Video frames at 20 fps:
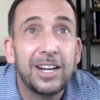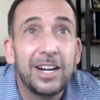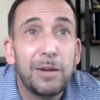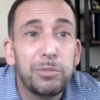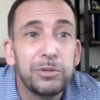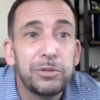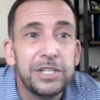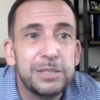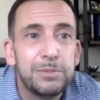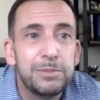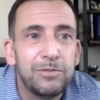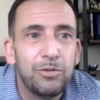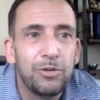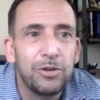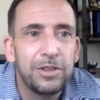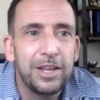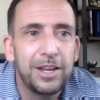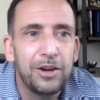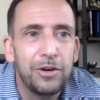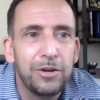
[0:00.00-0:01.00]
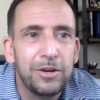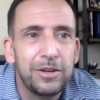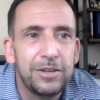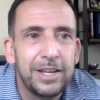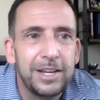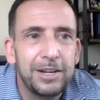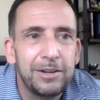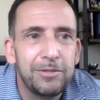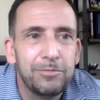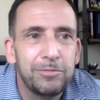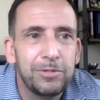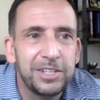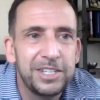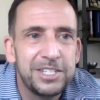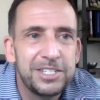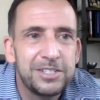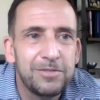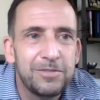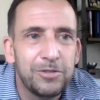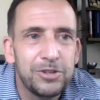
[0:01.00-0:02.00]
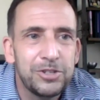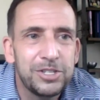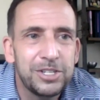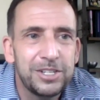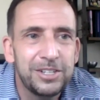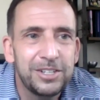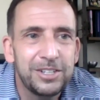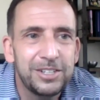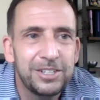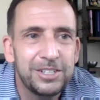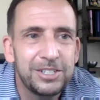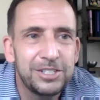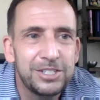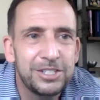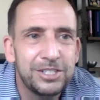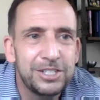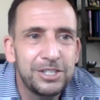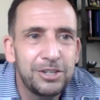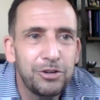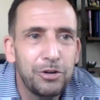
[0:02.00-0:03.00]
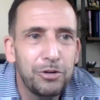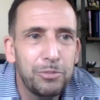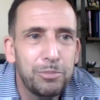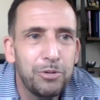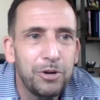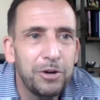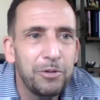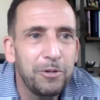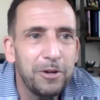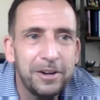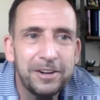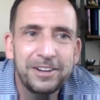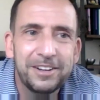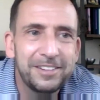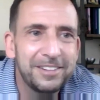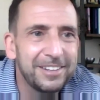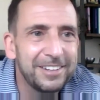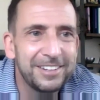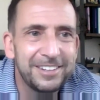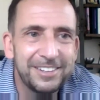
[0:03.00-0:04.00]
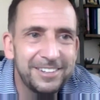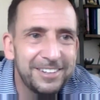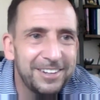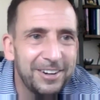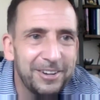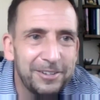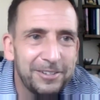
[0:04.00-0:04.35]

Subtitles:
a couple of days before they released version 0.1, and then